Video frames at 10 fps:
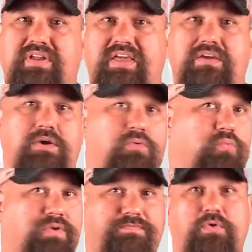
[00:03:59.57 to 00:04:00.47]
like
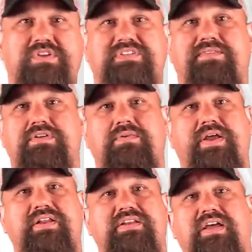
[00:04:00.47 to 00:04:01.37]
147
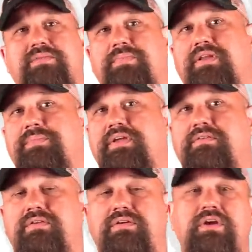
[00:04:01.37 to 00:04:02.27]
grain in 9mm
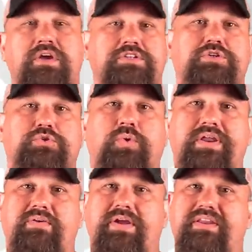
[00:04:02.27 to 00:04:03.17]
or
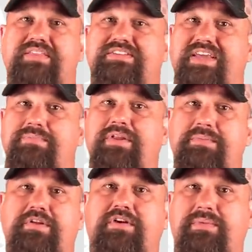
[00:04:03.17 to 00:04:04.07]
220 grain in the
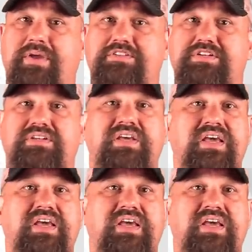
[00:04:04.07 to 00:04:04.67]
10mm I mentioned,